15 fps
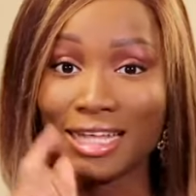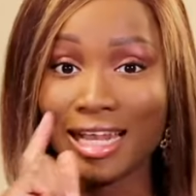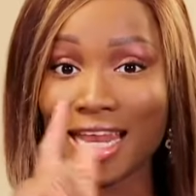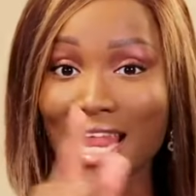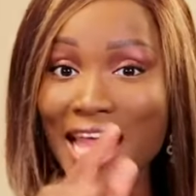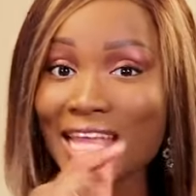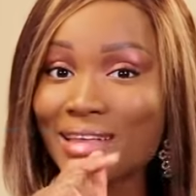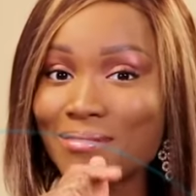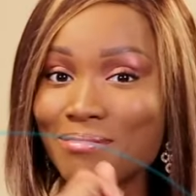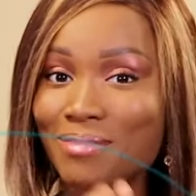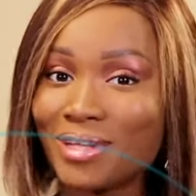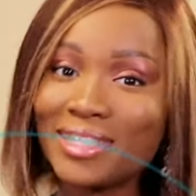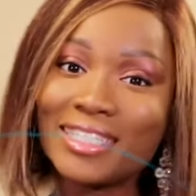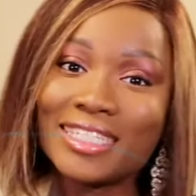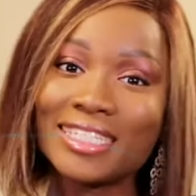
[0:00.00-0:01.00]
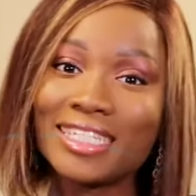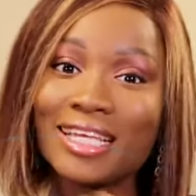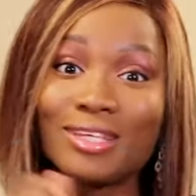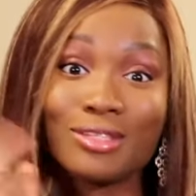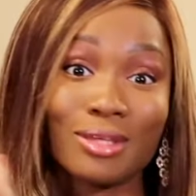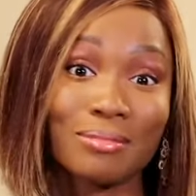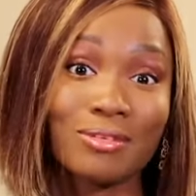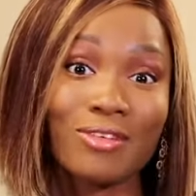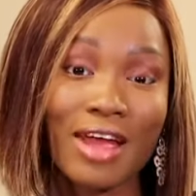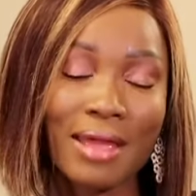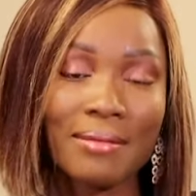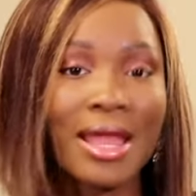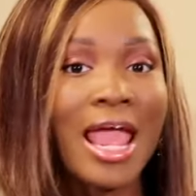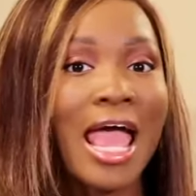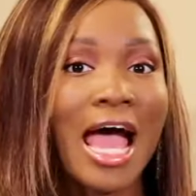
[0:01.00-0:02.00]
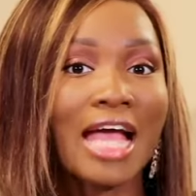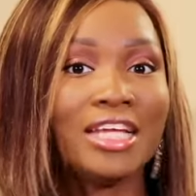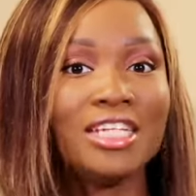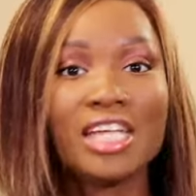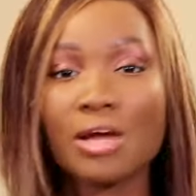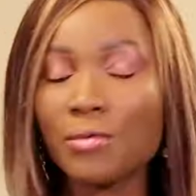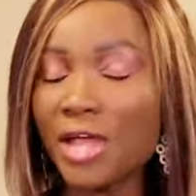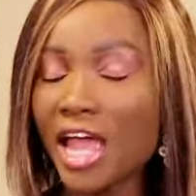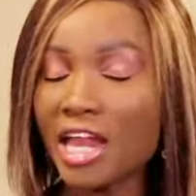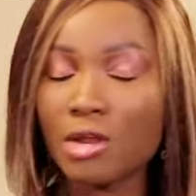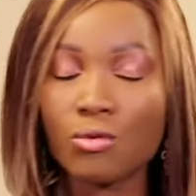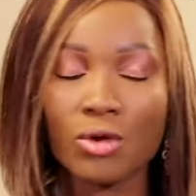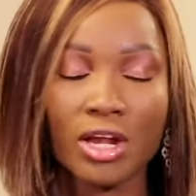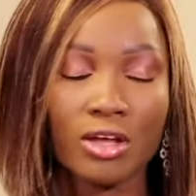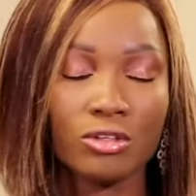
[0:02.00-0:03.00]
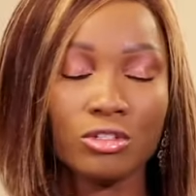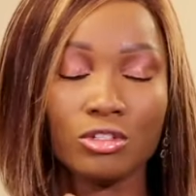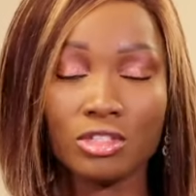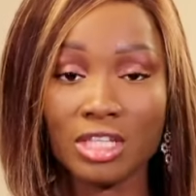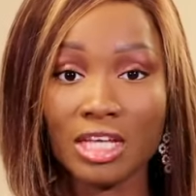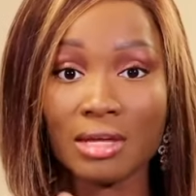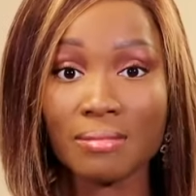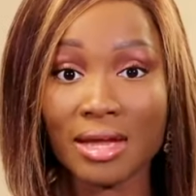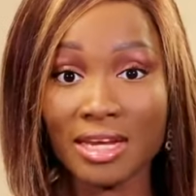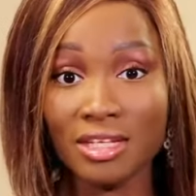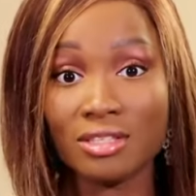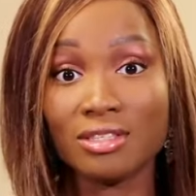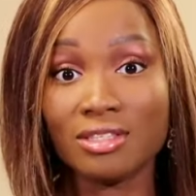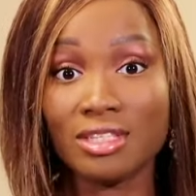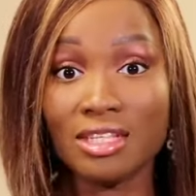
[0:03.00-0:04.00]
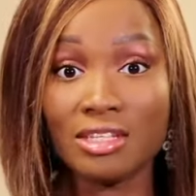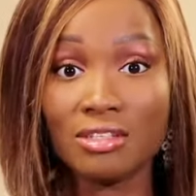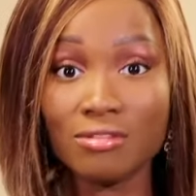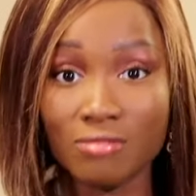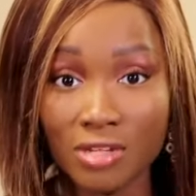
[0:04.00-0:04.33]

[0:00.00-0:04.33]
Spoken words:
the like button, subscribe, and share with anyone else you think might need to see this